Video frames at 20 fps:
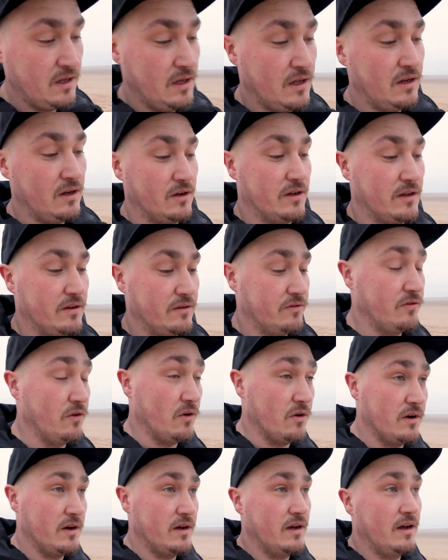looking
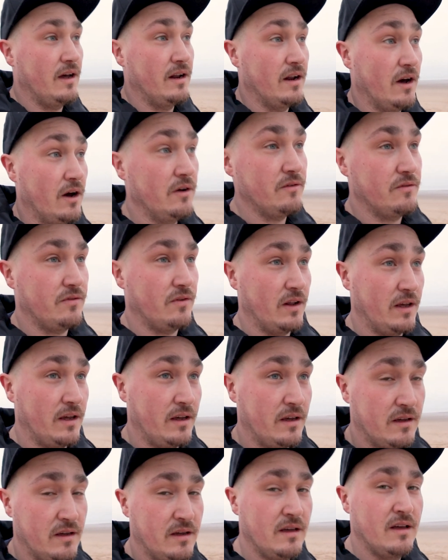for it, and hopefully
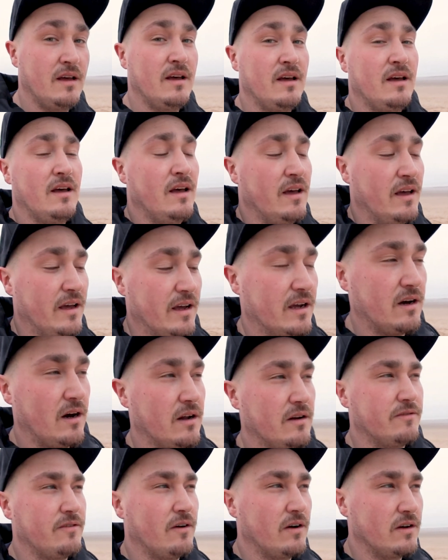it kind
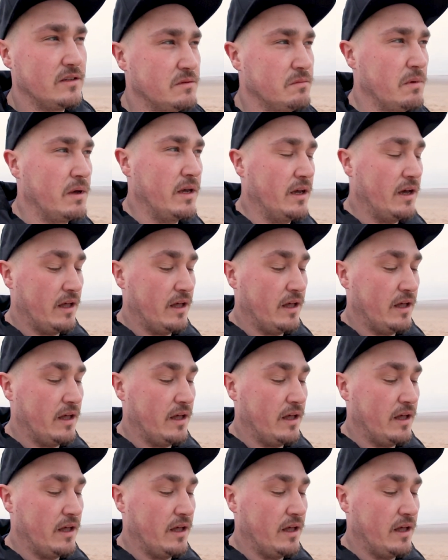of finds me.